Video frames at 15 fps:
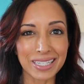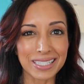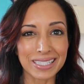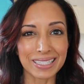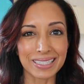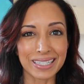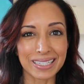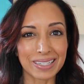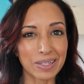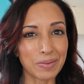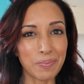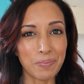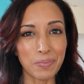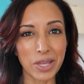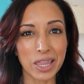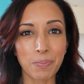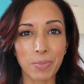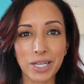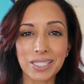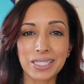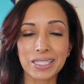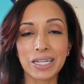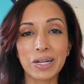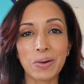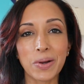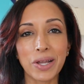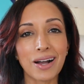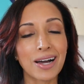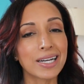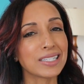Just a little myth busting
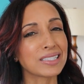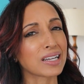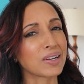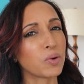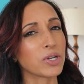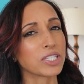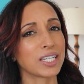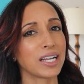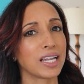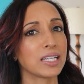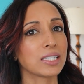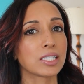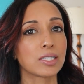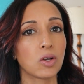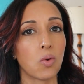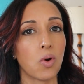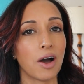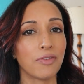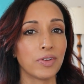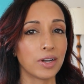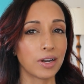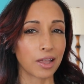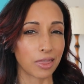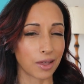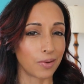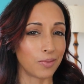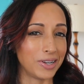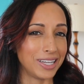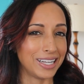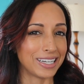going on. It's a question I get so often and I
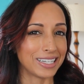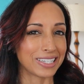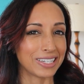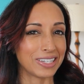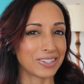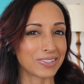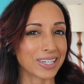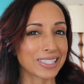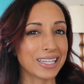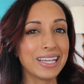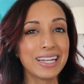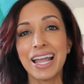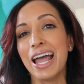thought we needed to address it.